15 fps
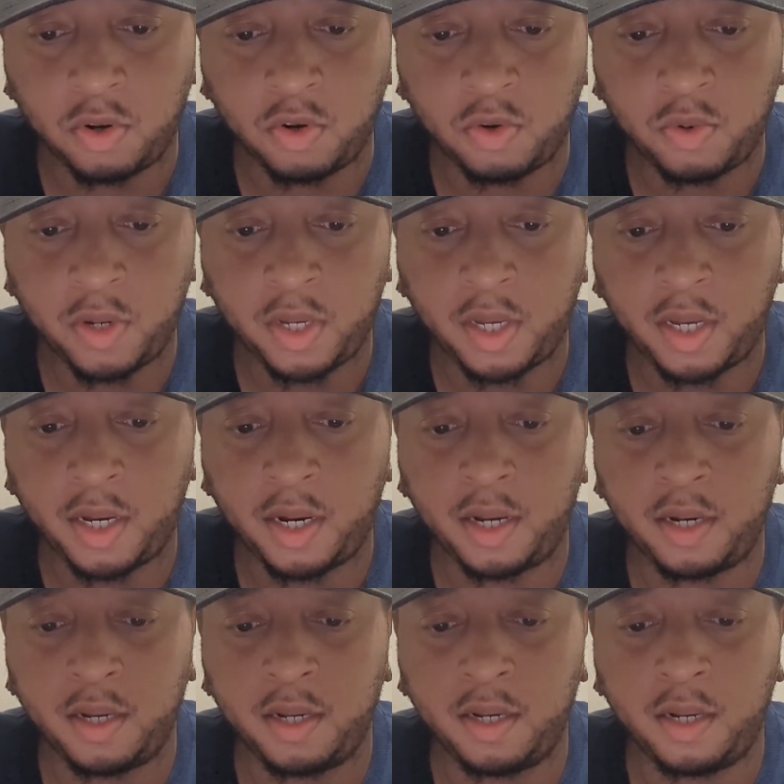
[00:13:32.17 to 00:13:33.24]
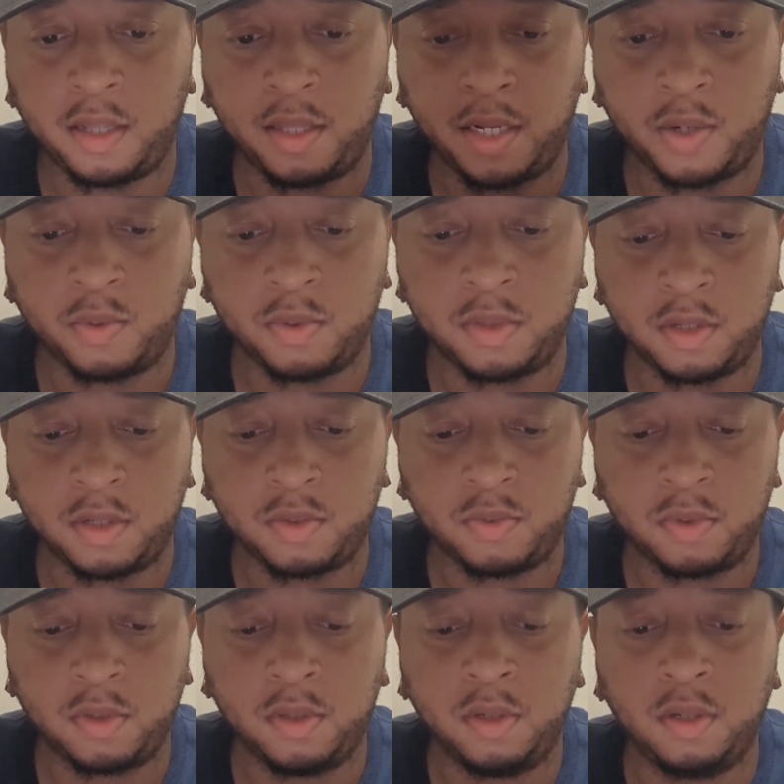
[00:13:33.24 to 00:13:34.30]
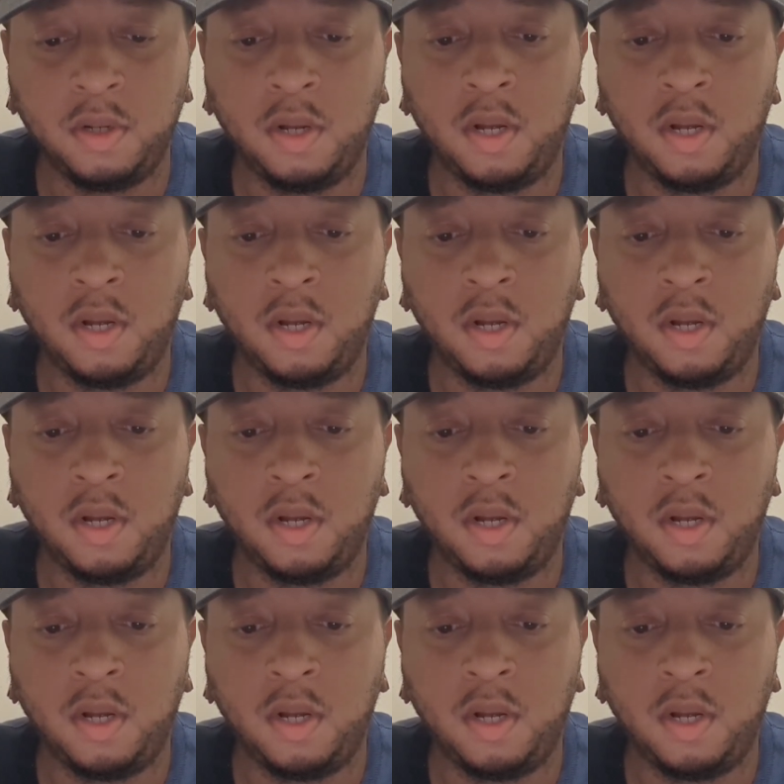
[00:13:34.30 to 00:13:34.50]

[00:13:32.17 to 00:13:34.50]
go ahead and I think this one.